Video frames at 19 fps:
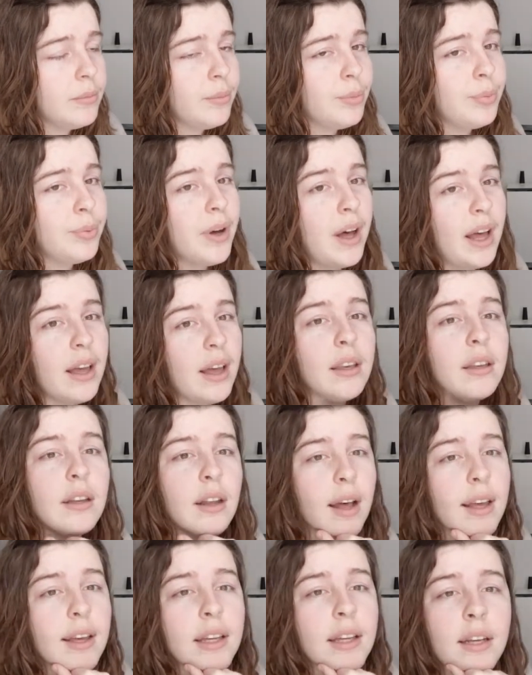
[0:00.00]
But
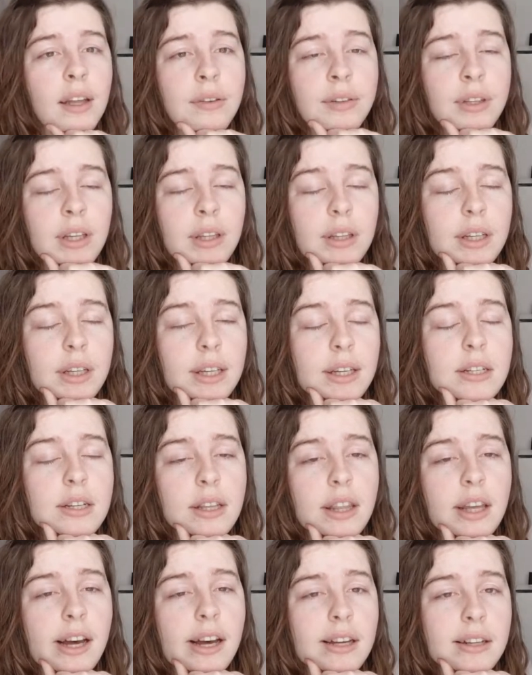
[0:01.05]
I can definitely look into
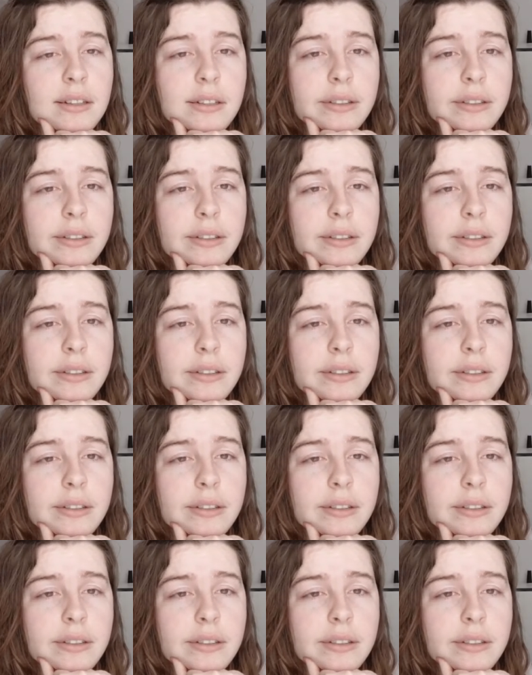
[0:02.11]
that.